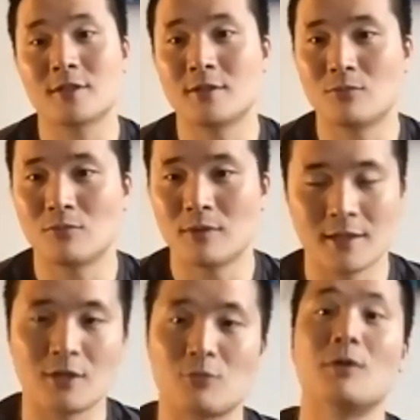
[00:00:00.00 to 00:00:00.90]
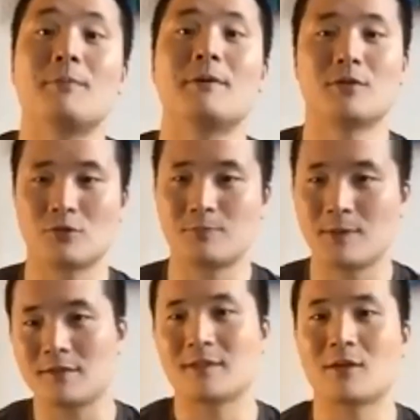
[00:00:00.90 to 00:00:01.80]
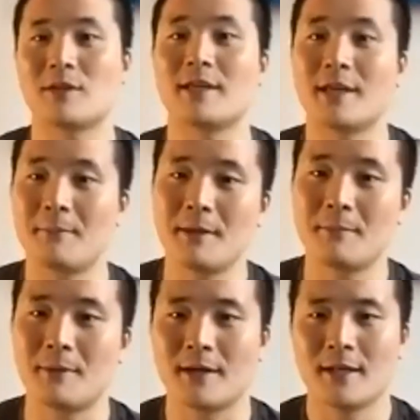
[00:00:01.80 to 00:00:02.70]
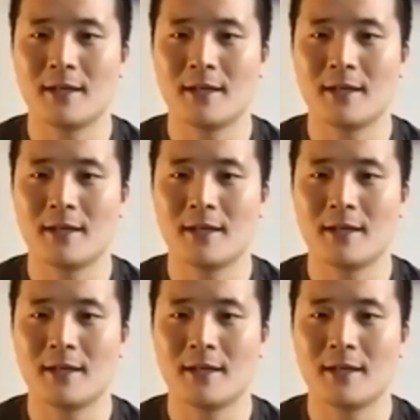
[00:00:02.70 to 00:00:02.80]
and there will be those pieces that really hit me, but